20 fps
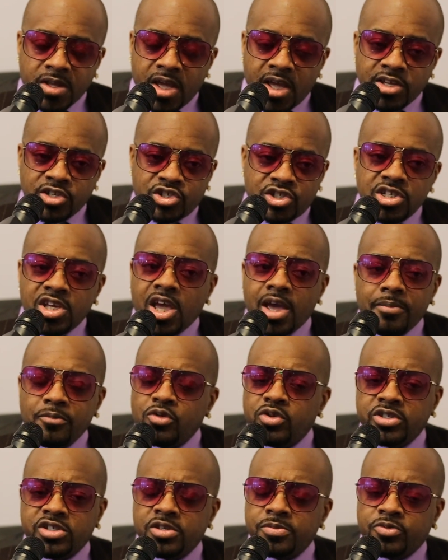And she had
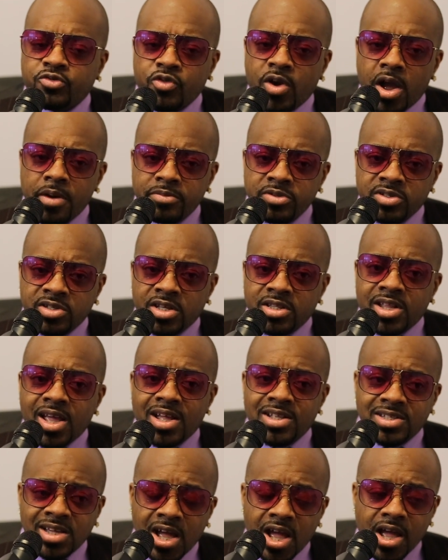more subscribers at
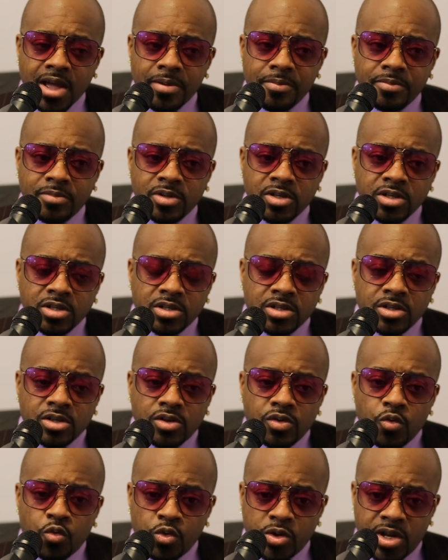that time
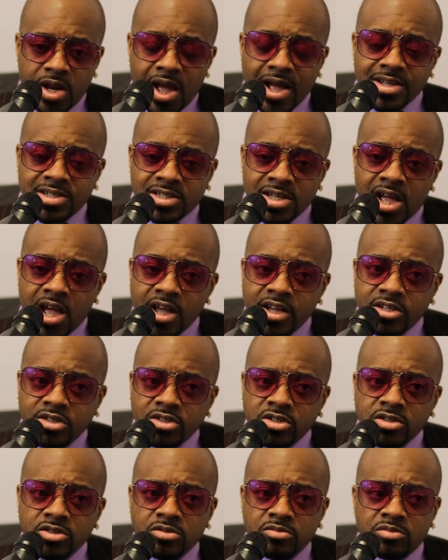when I signed
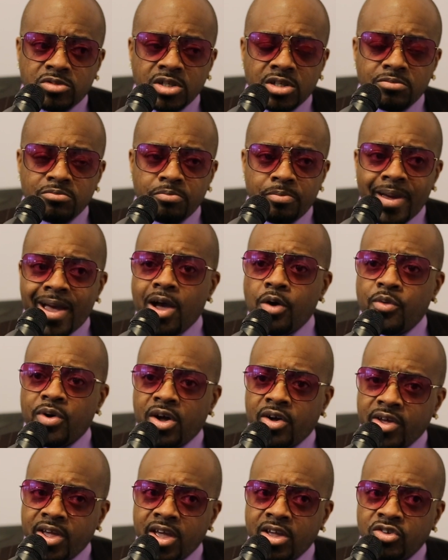her than Bow
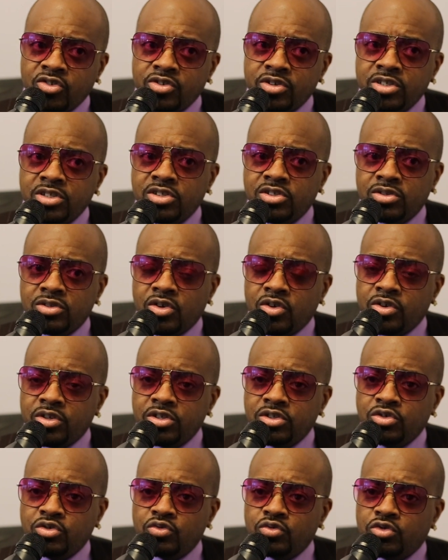Wow had on his
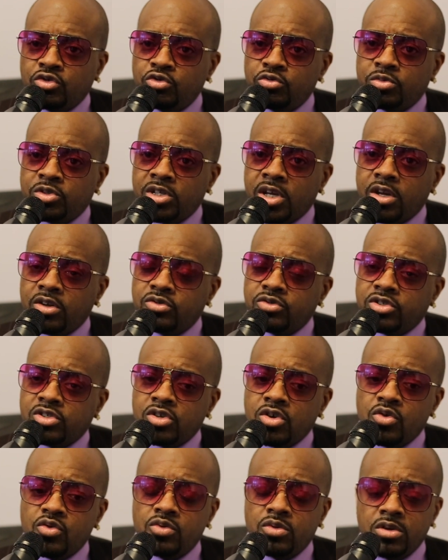YouTube channel.
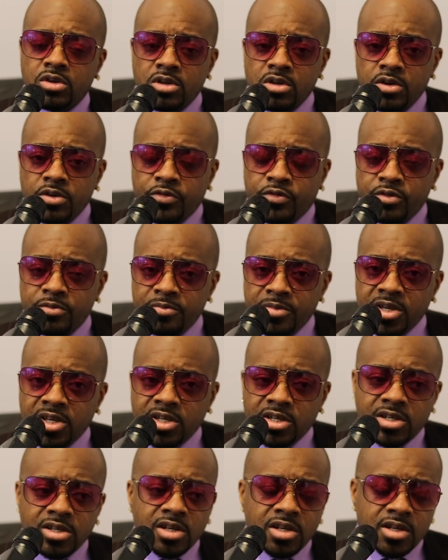So for
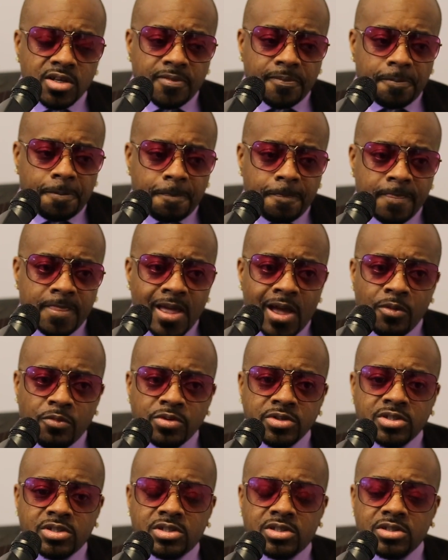me, that
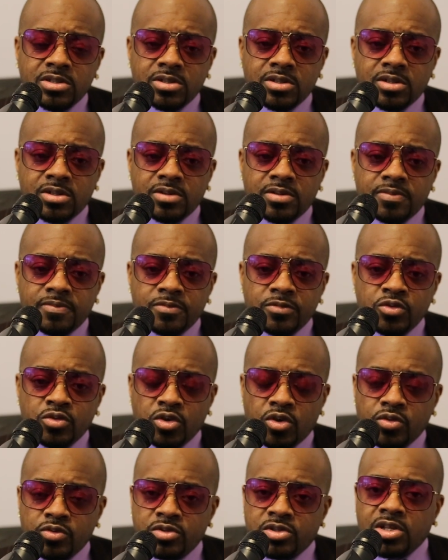was, it
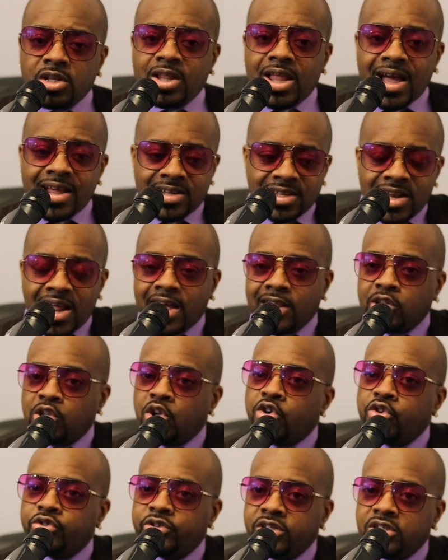was a lot that I
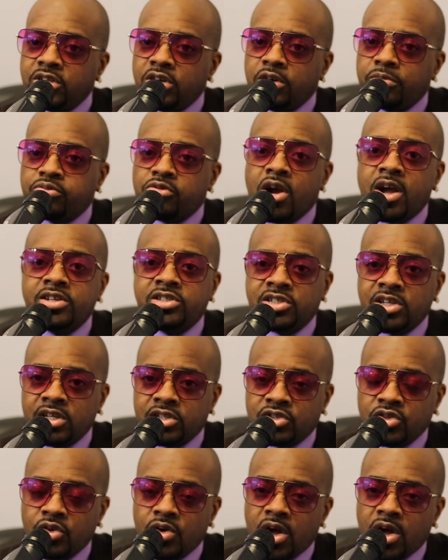learned in her project, though.